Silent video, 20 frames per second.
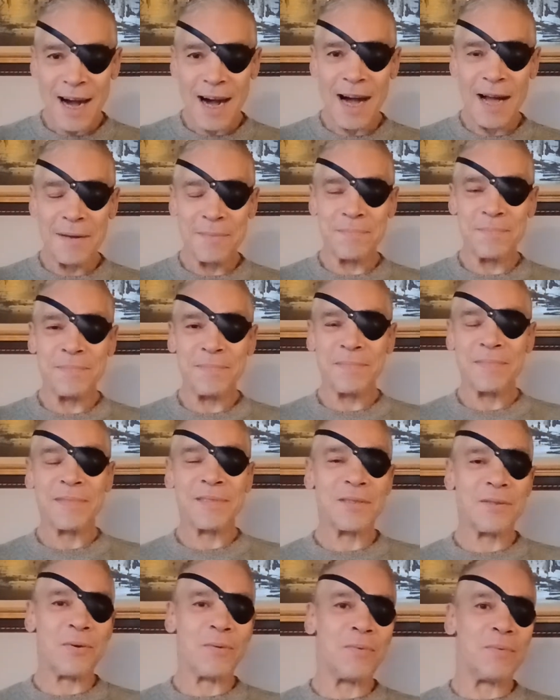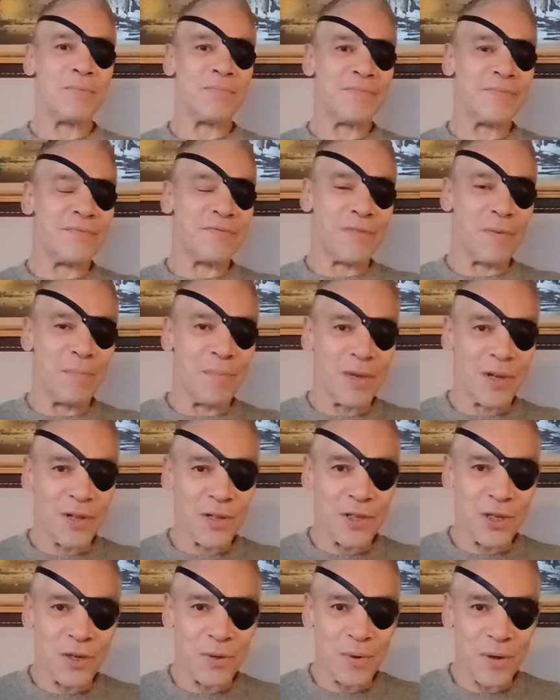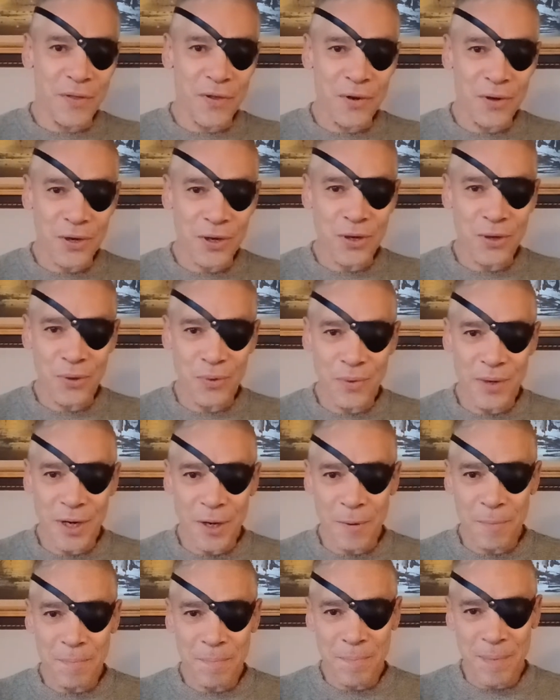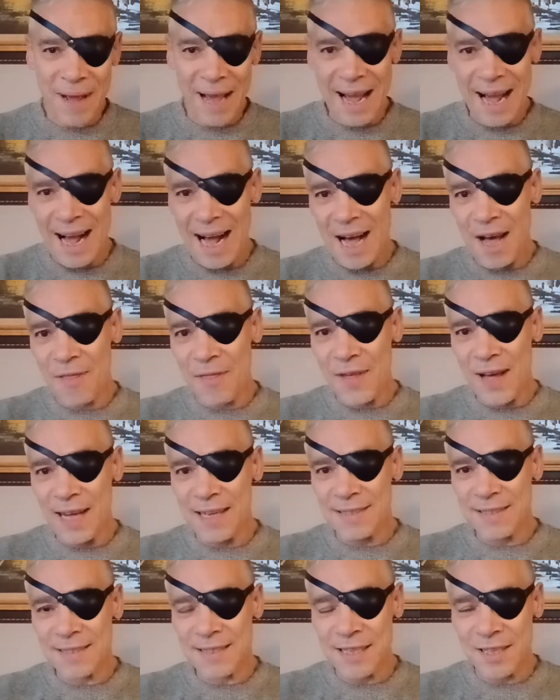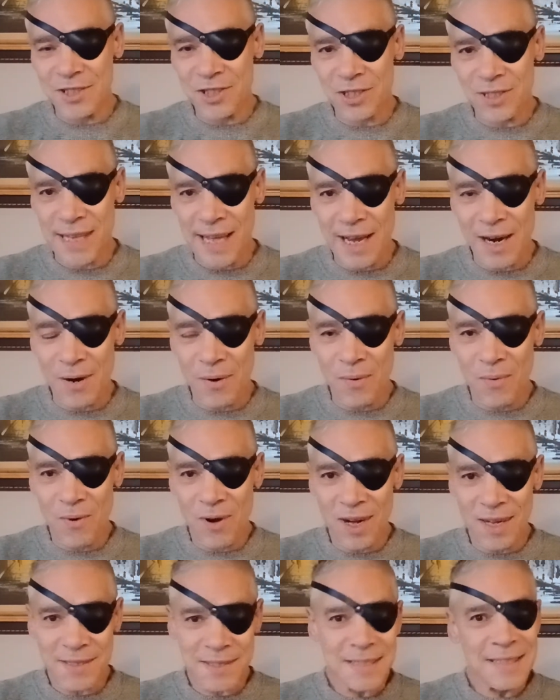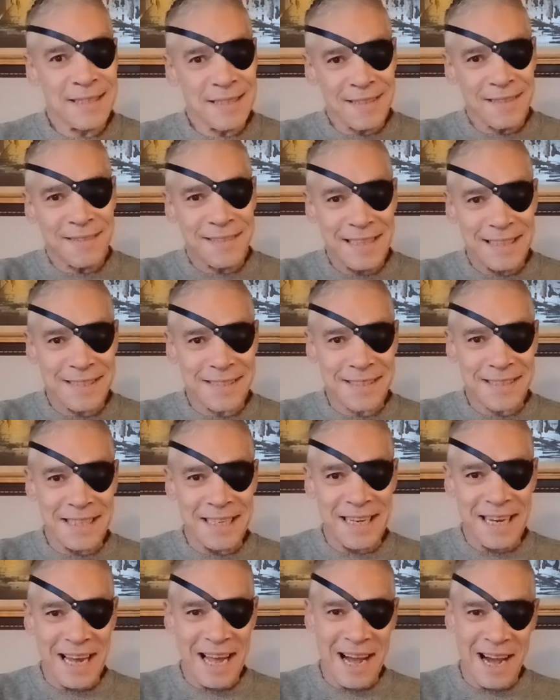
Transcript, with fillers: I'm familiar with her career path at such that it was, Let's see